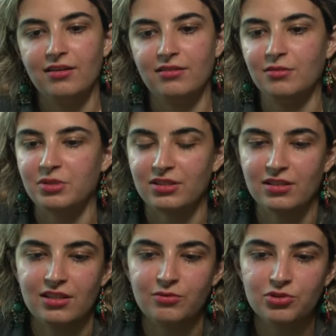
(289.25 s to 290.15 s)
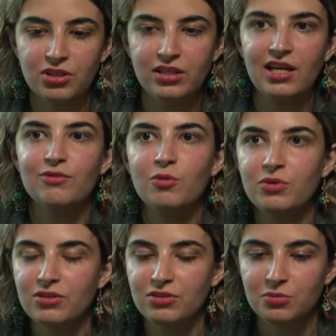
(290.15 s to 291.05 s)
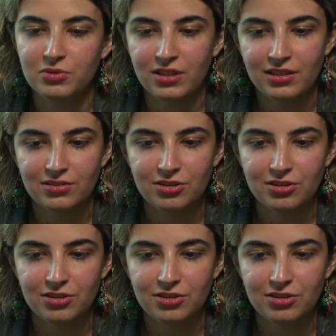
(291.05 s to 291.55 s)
oh my god i was running out of openings to play against